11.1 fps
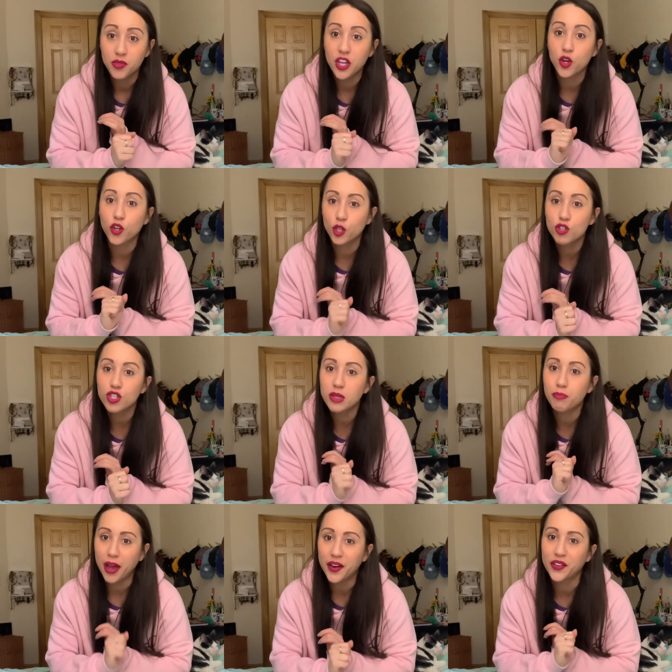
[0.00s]
then you're usually
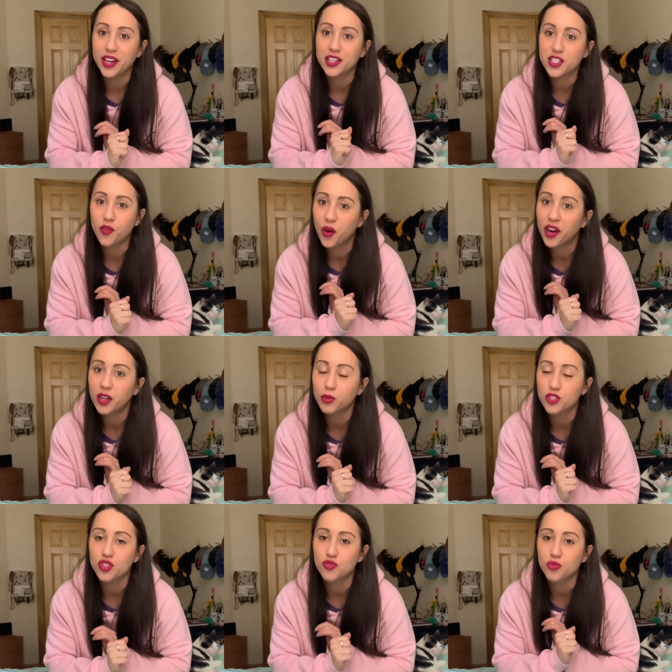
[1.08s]
penalized for it,
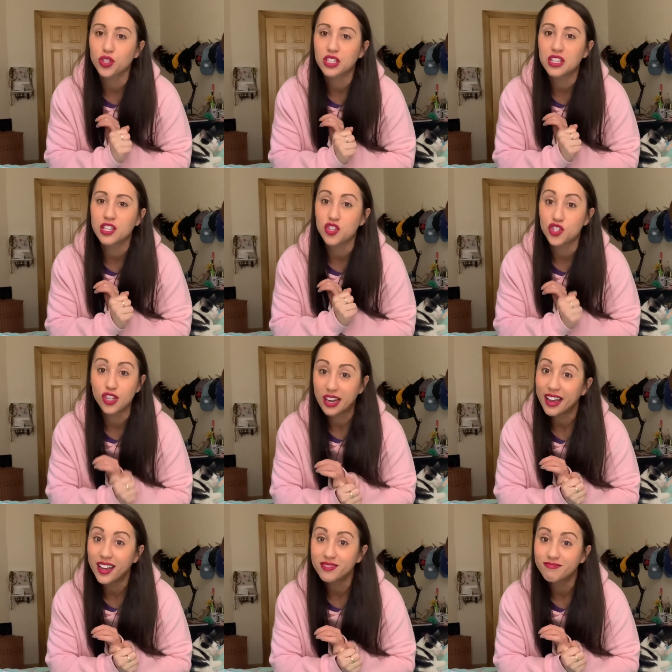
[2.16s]
which is really
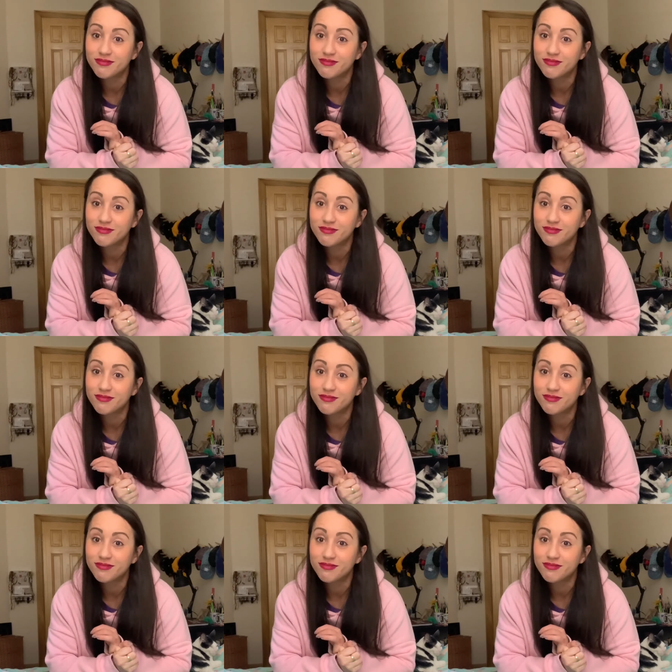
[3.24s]
shitty.